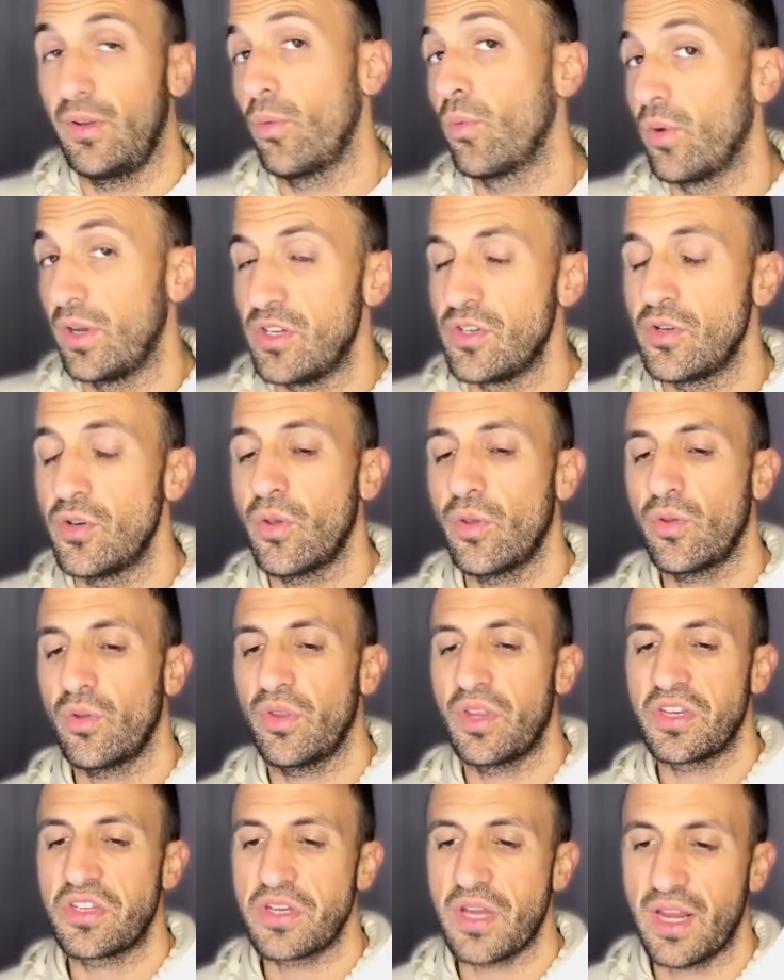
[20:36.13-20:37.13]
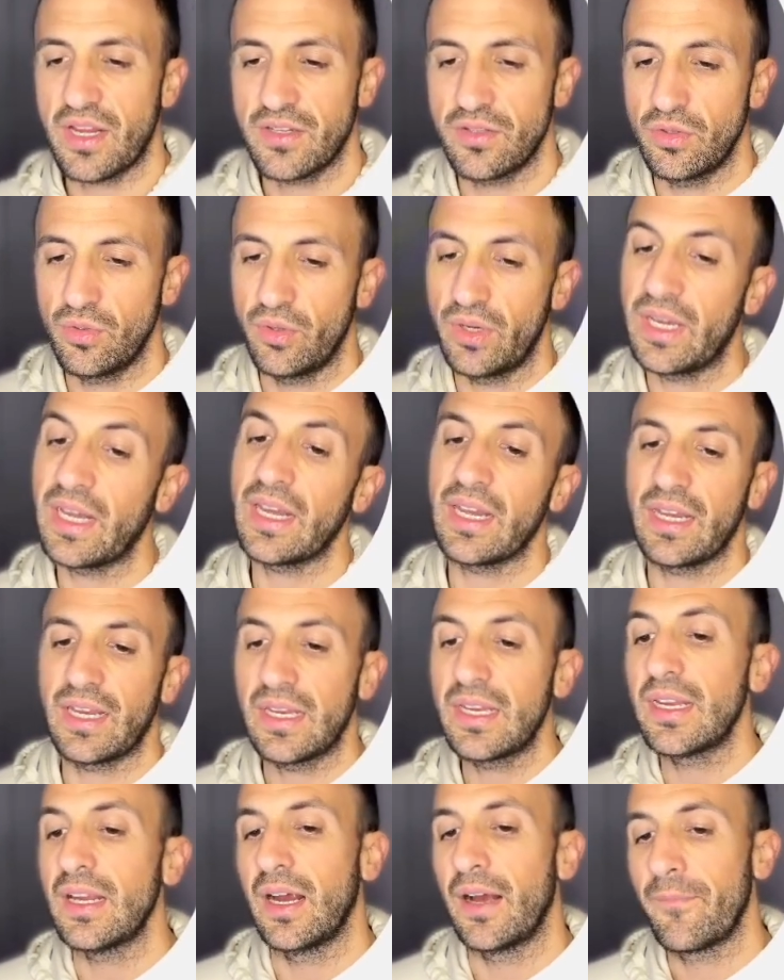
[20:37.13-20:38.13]
when you do things to do it,
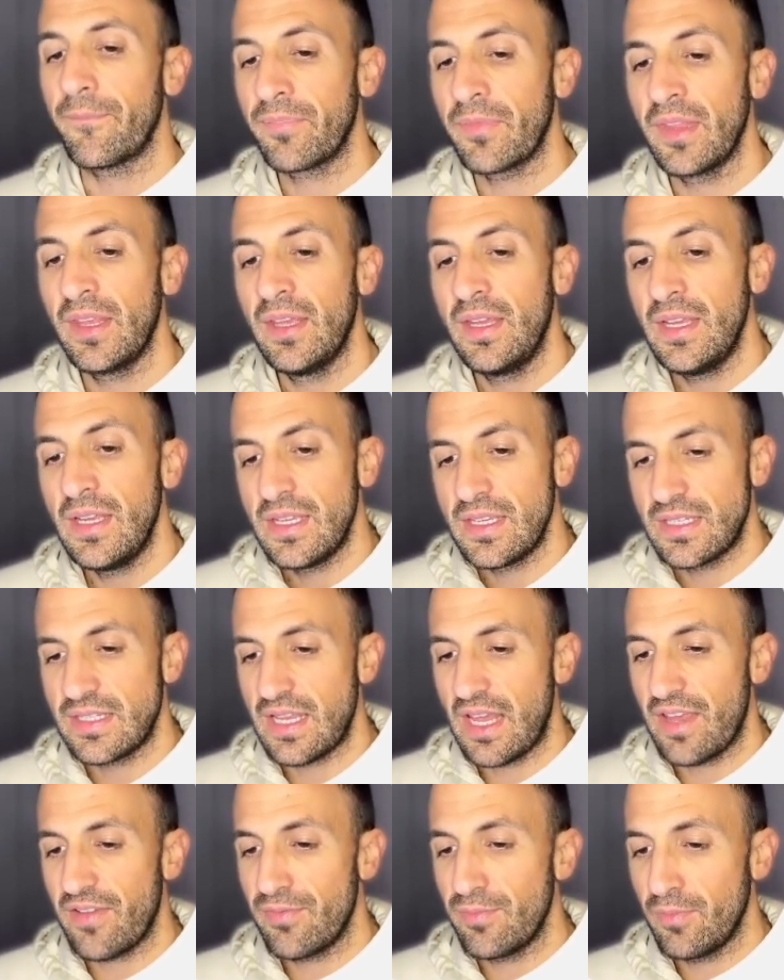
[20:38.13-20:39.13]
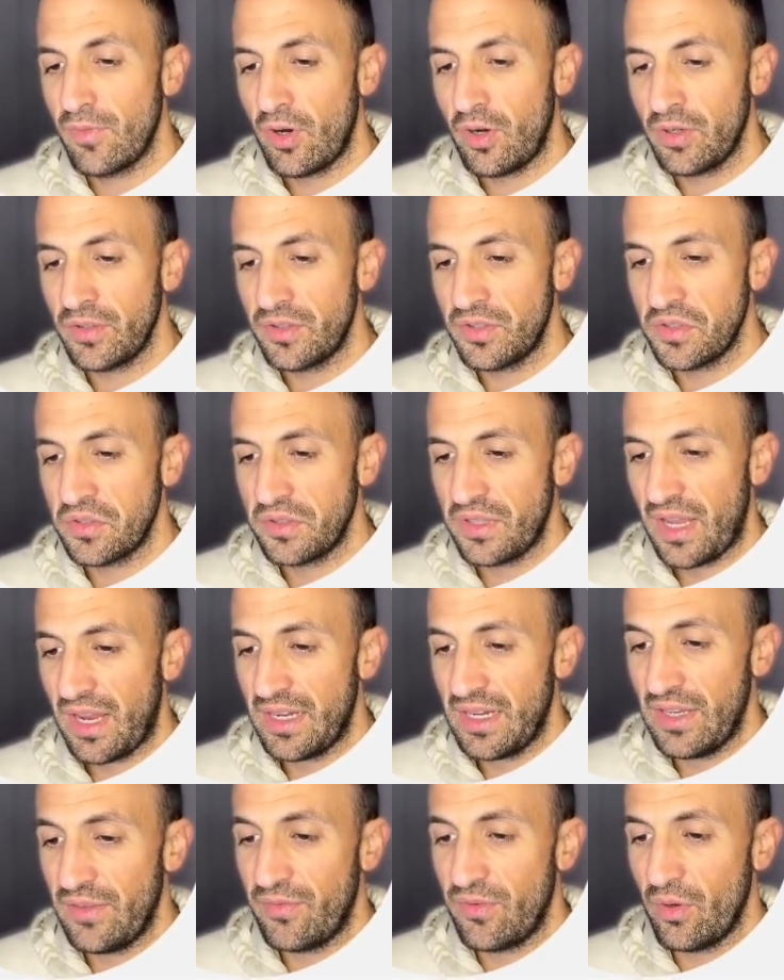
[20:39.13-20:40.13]
yeah. Save mode, so that
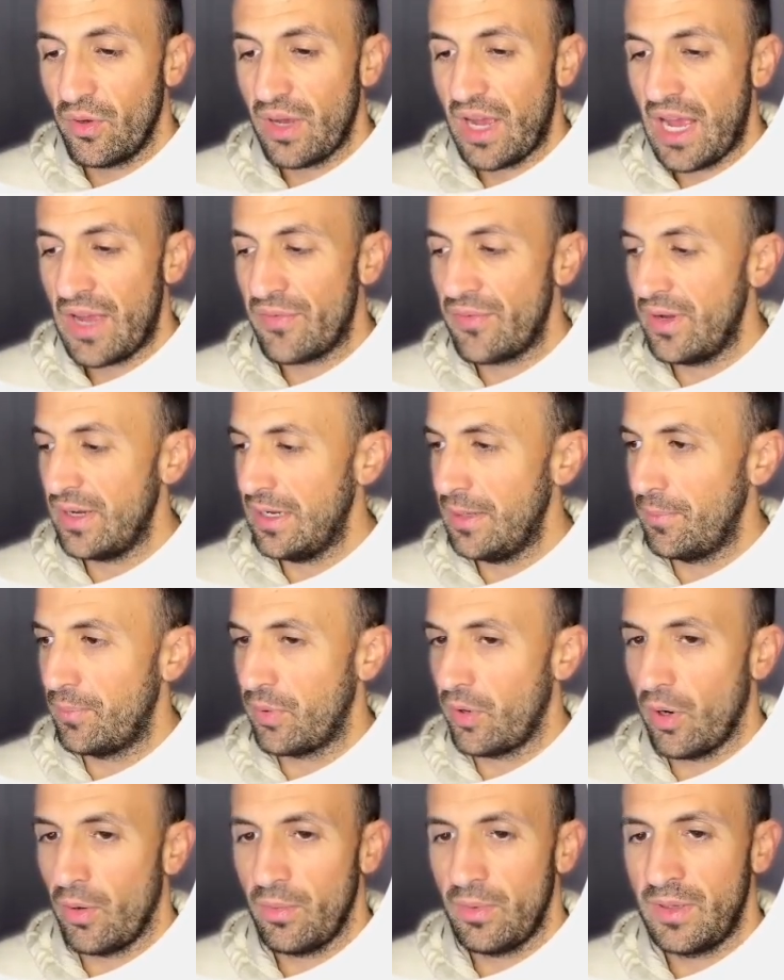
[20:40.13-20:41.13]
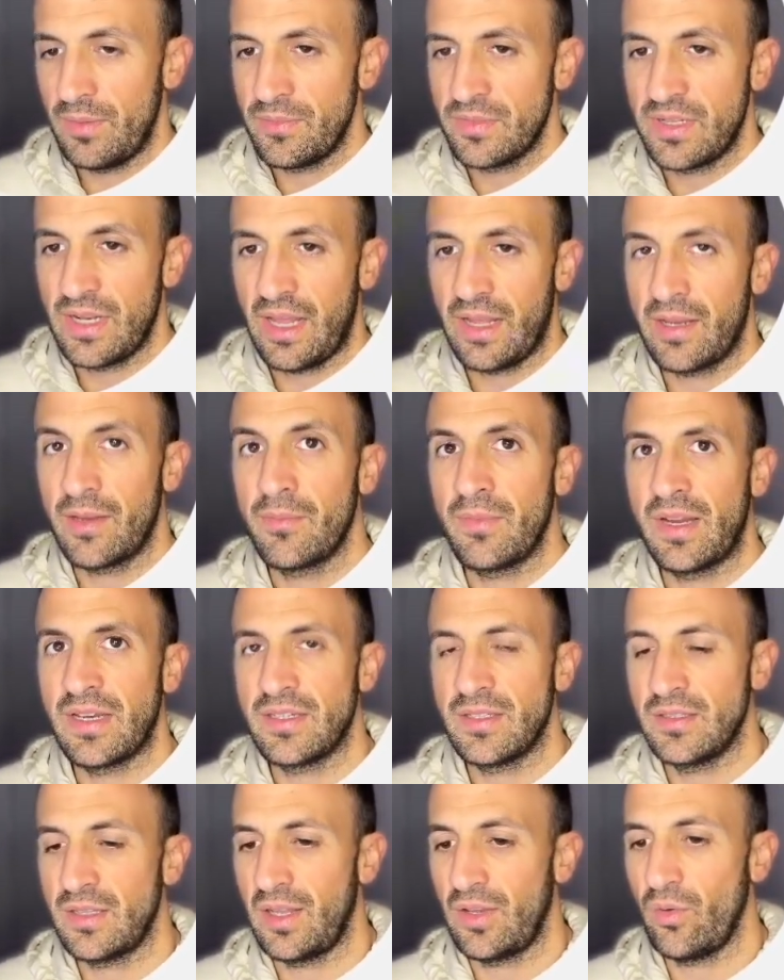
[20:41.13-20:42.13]
if you have any problems, like
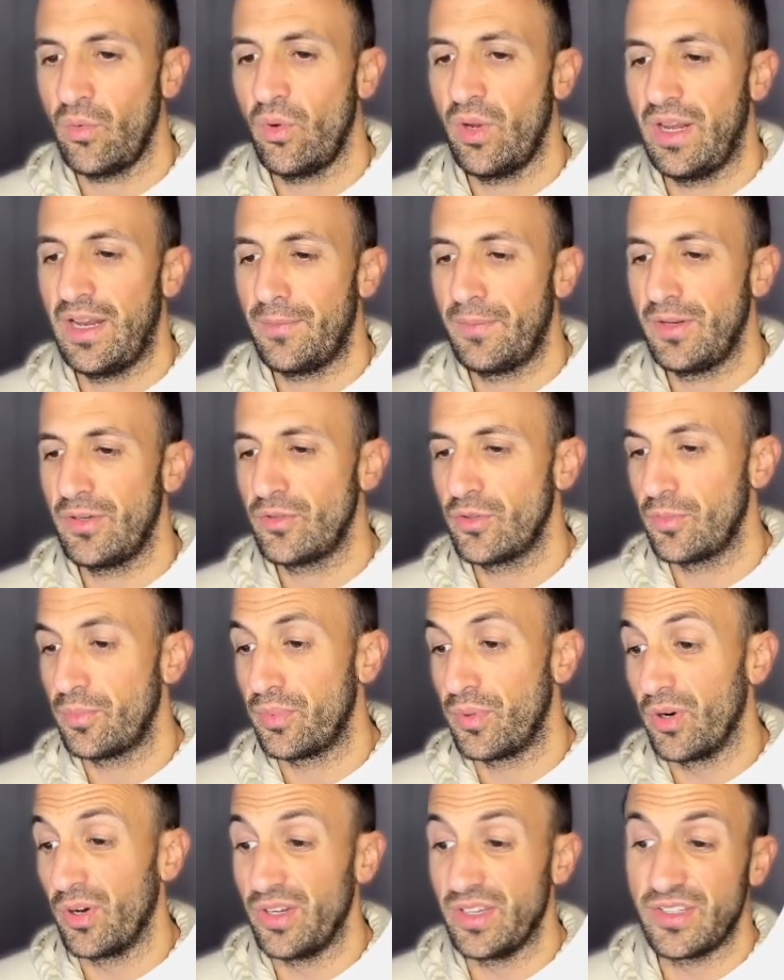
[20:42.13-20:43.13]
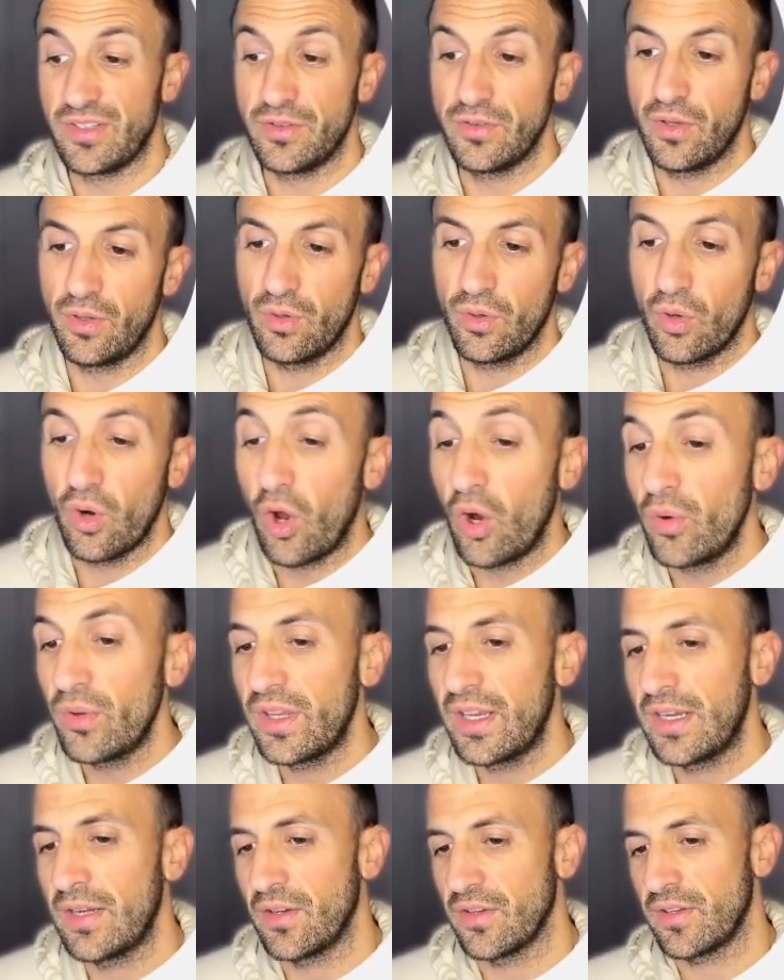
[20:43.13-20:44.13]
imagine that your Elementor is not
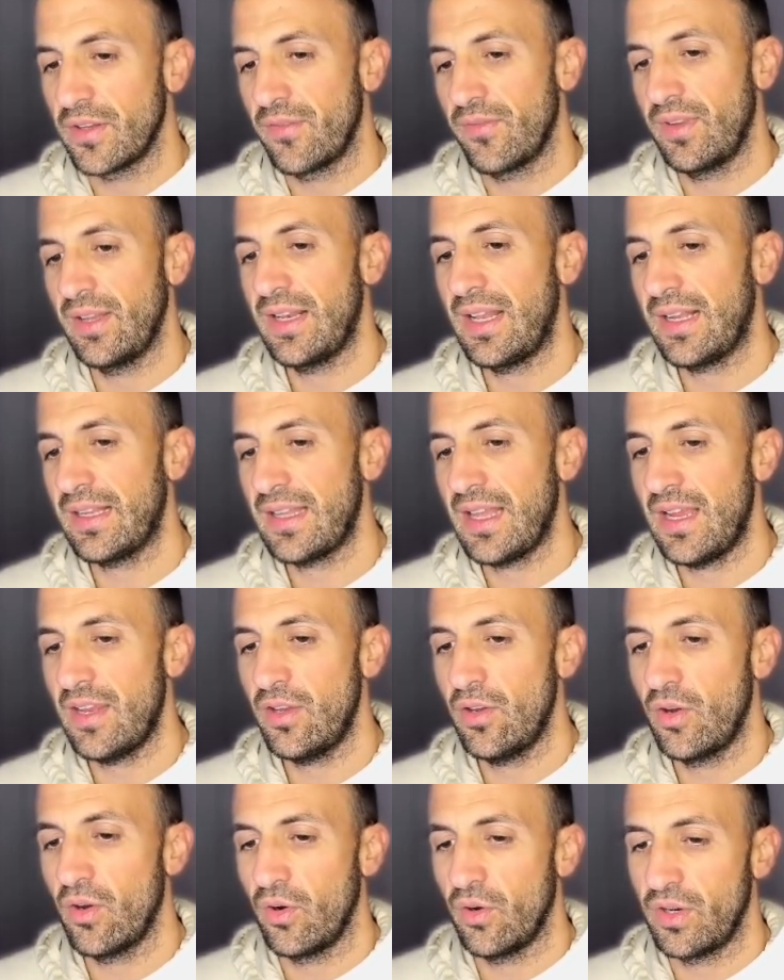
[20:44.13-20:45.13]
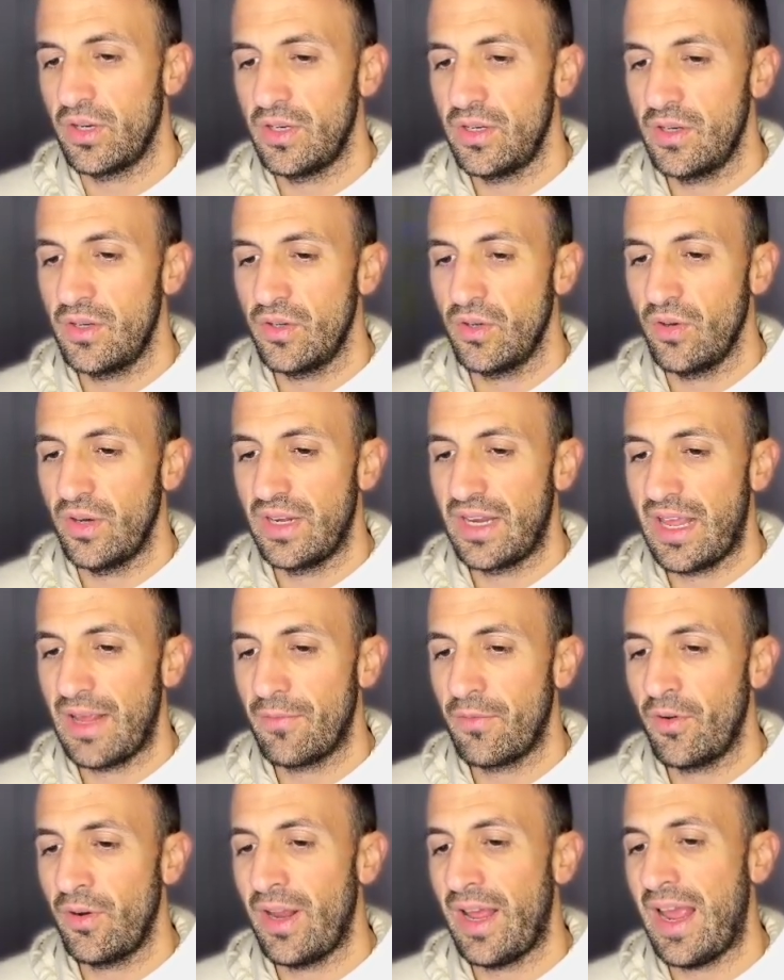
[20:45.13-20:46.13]
loading or something like that, you go here, you
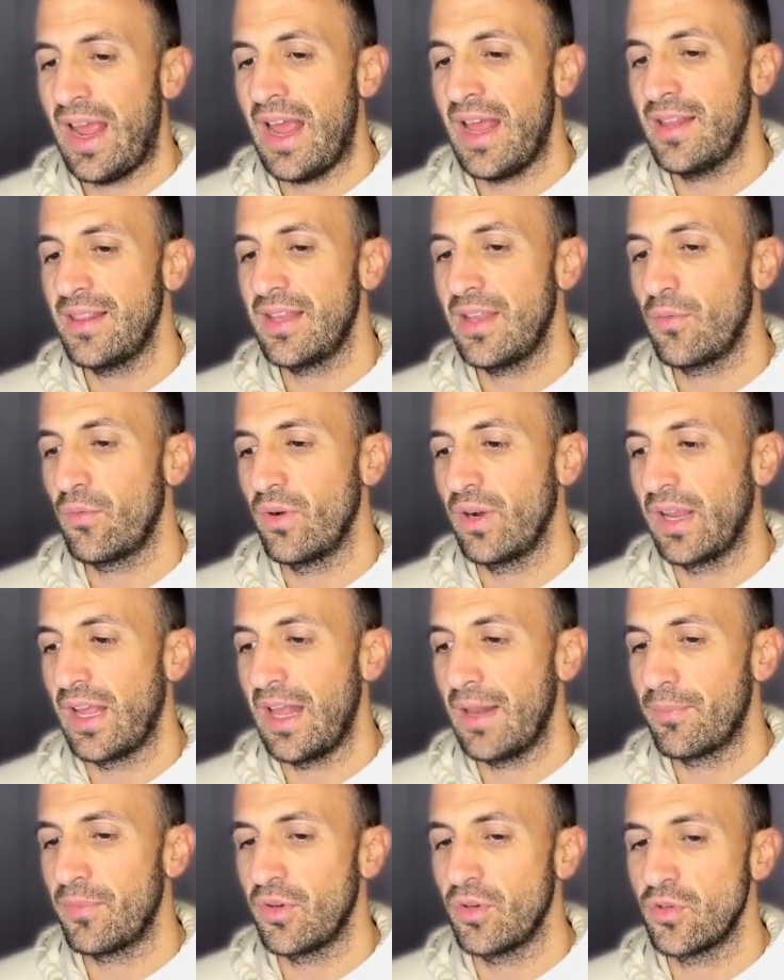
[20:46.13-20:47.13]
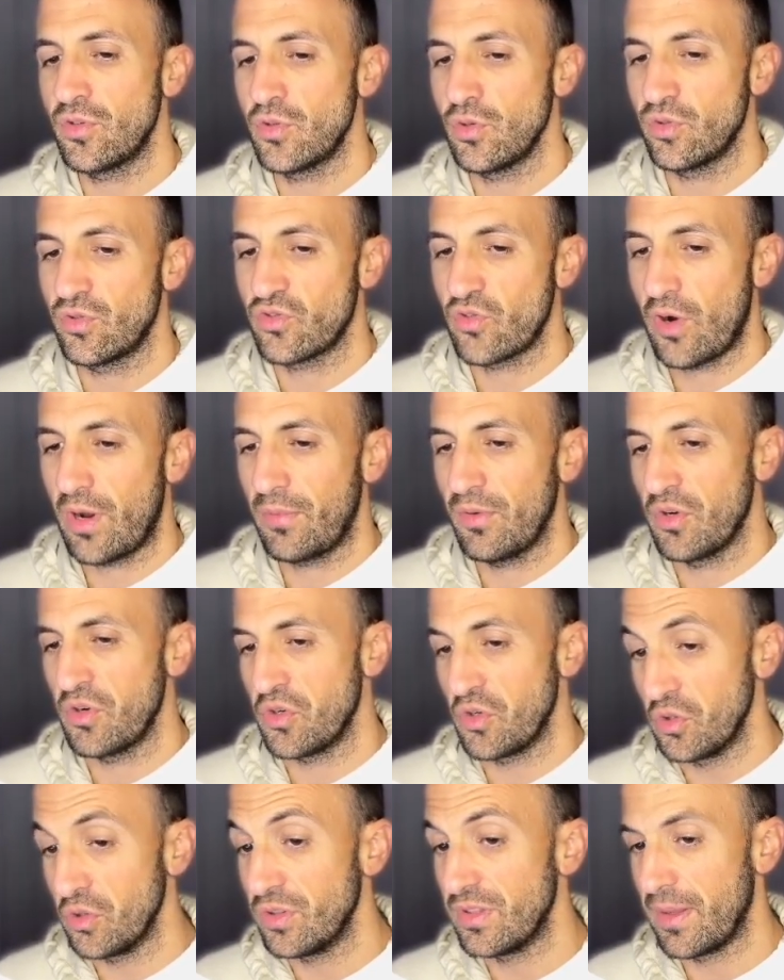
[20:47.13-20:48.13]
enable, and they will help you to
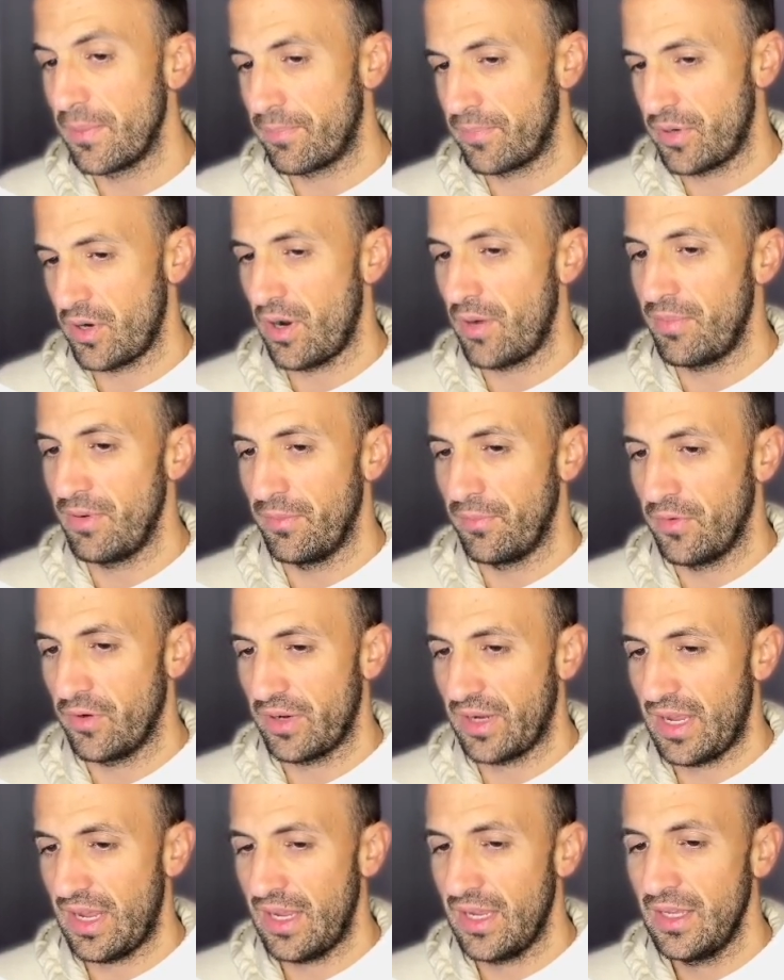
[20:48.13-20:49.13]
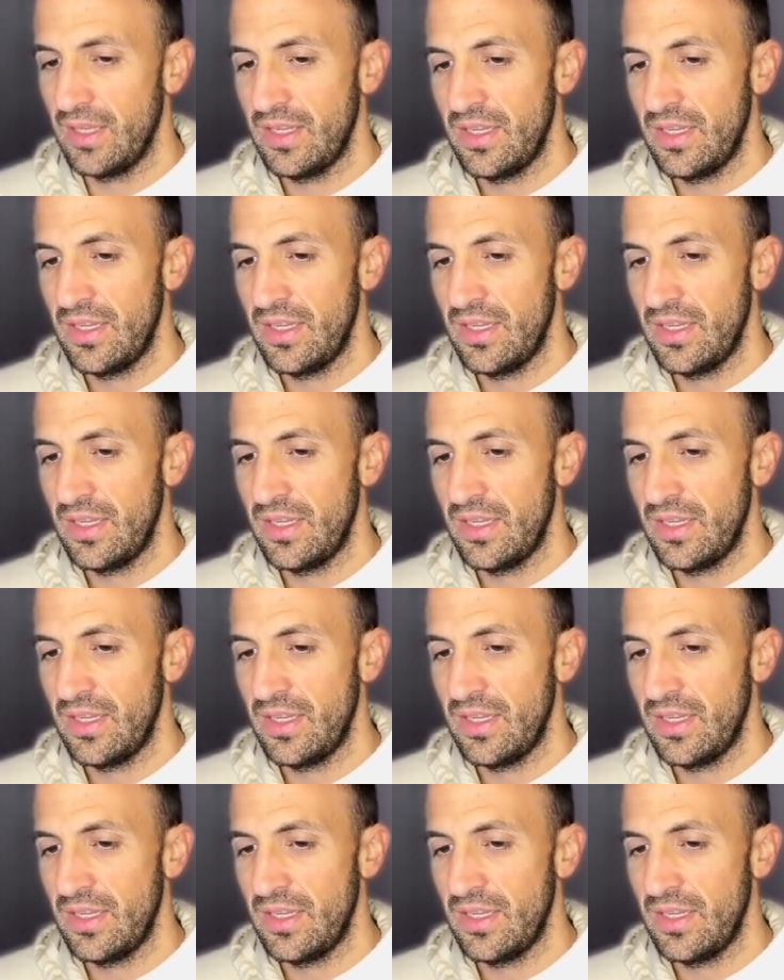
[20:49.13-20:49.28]
troubleshoot the problem. Okay,